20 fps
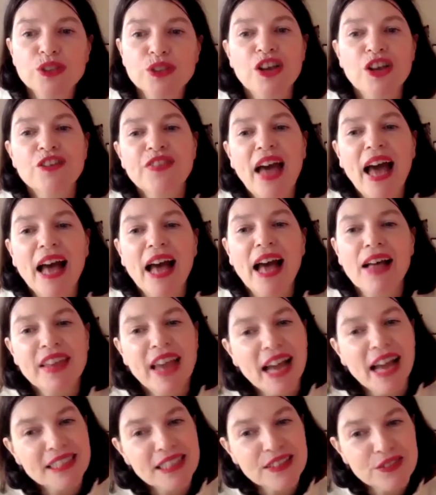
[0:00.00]
so that
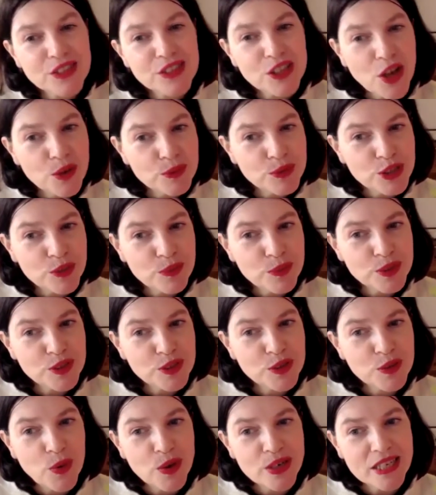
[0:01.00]
the active sculpture was
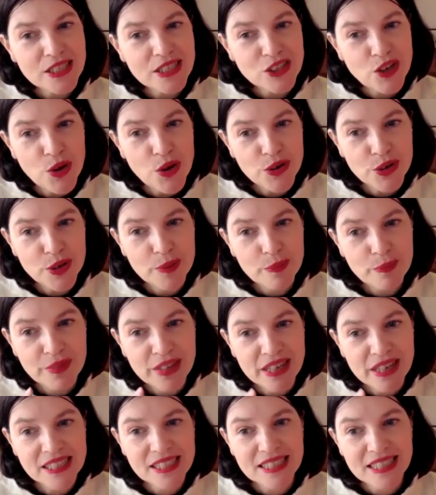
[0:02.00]
the one in Tottenham.
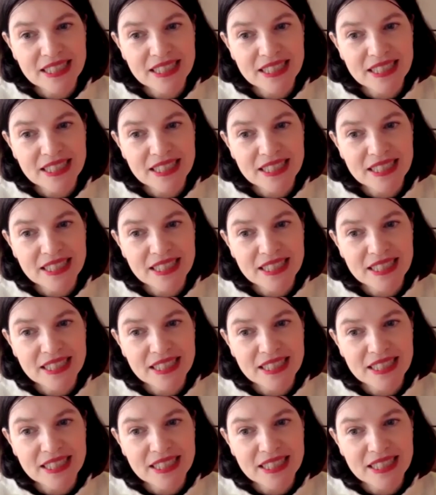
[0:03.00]
This